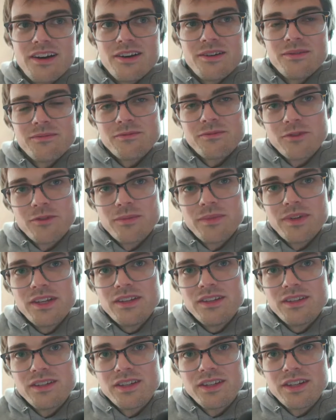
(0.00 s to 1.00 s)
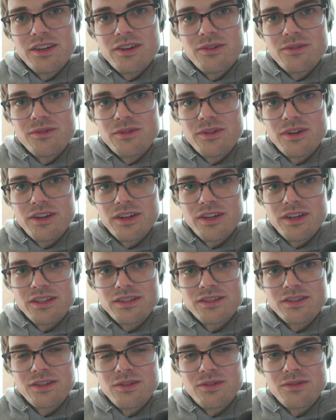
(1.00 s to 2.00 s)
For me,
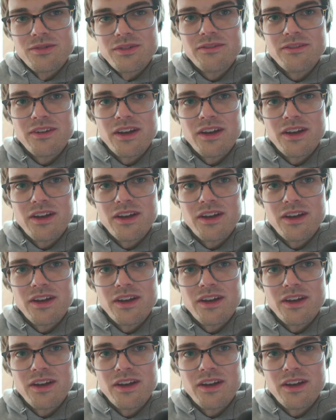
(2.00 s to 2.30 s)
so